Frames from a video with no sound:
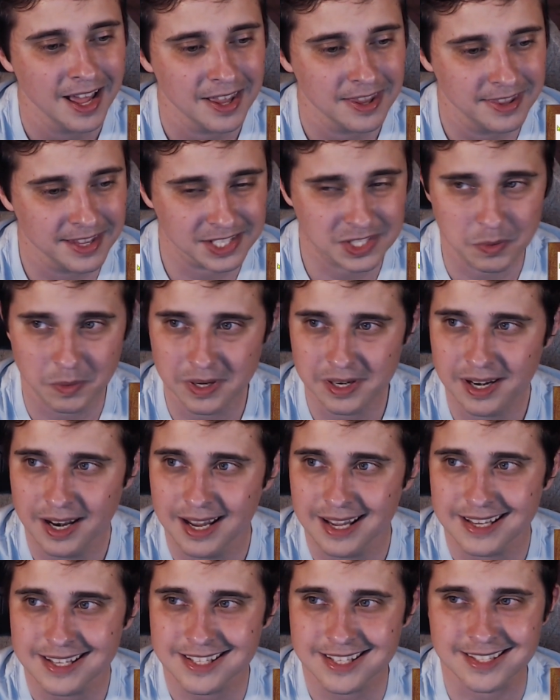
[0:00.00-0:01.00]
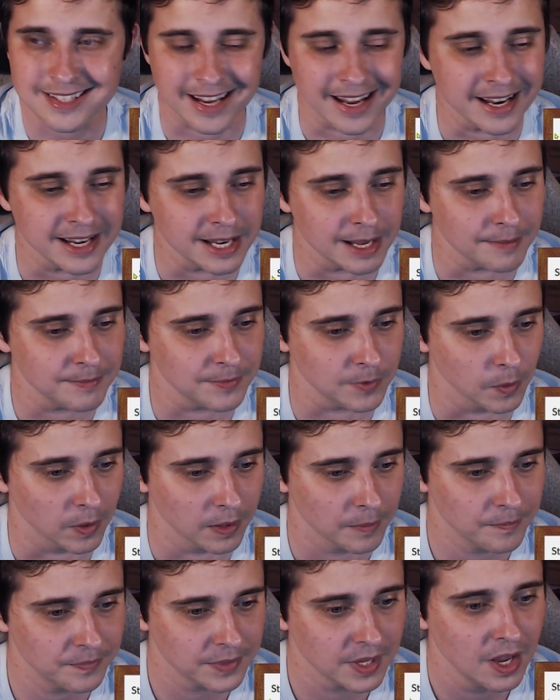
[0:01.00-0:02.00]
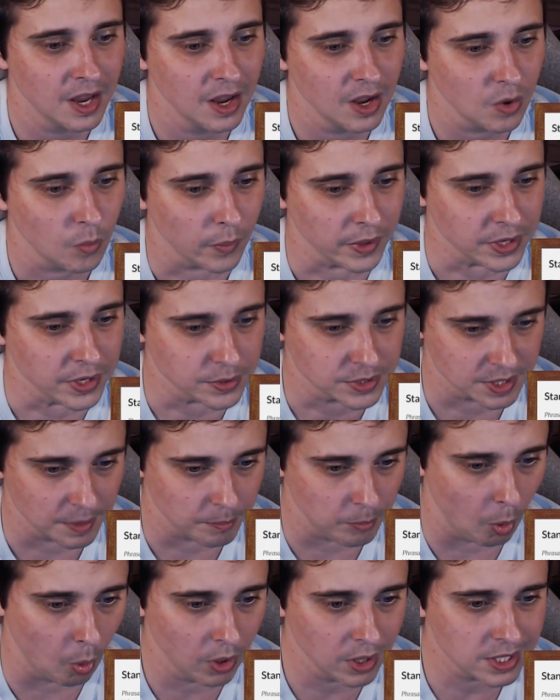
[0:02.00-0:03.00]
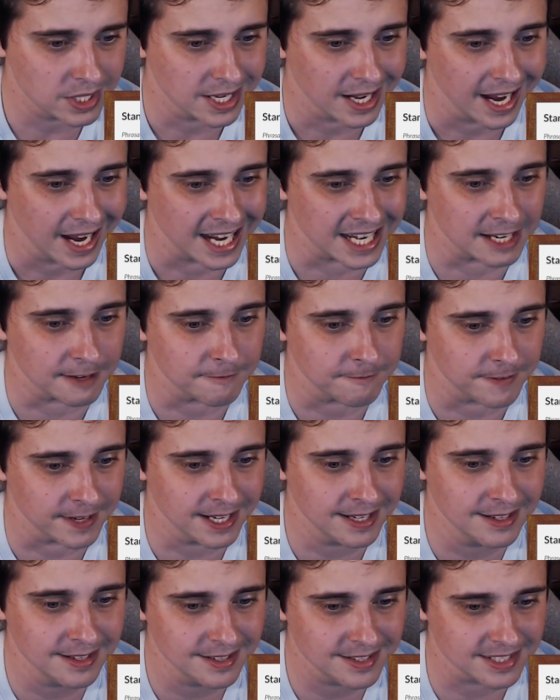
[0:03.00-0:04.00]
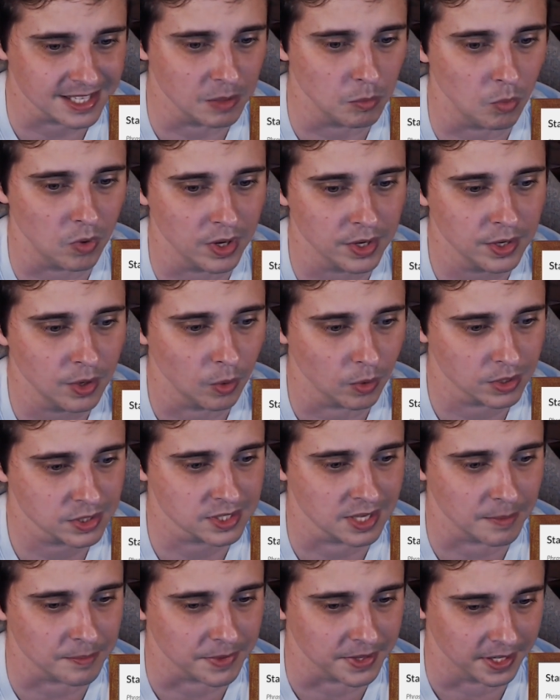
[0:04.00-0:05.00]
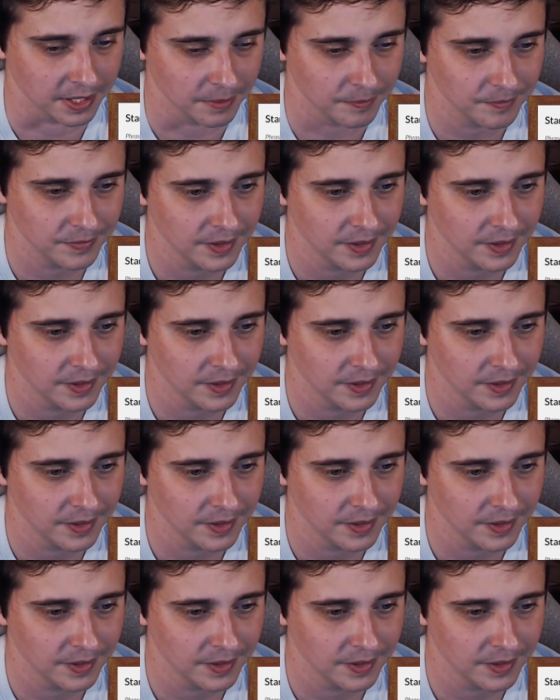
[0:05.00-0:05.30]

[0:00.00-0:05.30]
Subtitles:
This one, stand up for. When you support and defend someone or something,